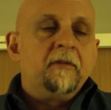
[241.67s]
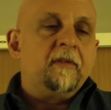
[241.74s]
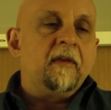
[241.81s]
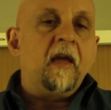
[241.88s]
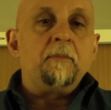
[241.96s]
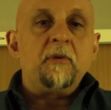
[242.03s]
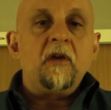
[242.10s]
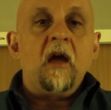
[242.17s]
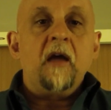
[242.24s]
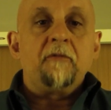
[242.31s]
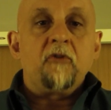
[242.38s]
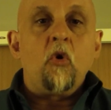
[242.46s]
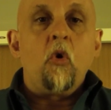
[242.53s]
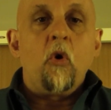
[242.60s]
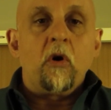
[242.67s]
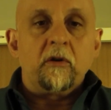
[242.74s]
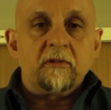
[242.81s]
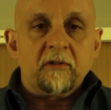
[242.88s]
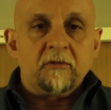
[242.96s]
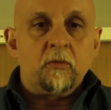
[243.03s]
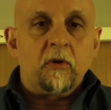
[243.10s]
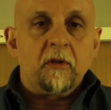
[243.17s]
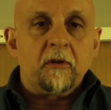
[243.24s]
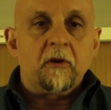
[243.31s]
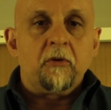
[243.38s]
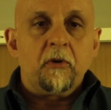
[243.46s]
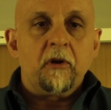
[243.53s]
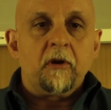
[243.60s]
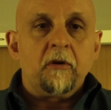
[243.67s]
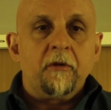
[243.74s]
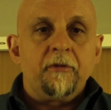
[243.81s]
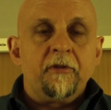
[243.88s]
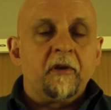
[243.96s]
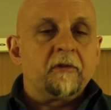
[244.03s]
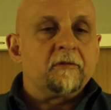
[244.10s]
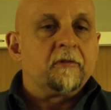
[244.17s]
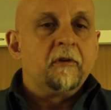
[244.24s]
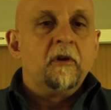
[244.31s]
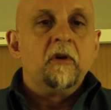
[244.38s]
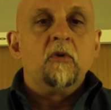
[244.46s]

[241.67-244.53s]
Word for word: The A P I, of course, is one of the critical things.